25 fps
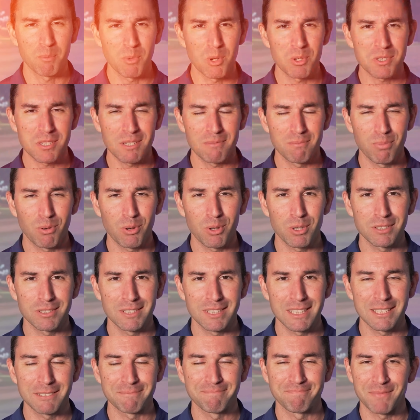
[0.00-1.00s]
most
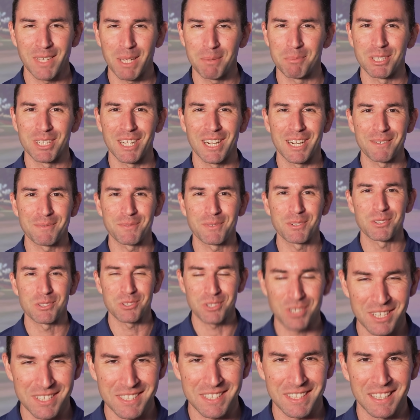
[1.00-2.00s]
importantly, I'm a golfer
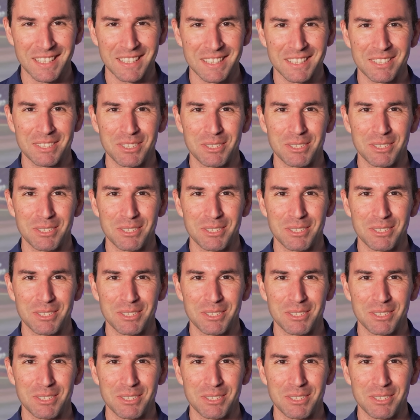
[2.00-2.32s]
just like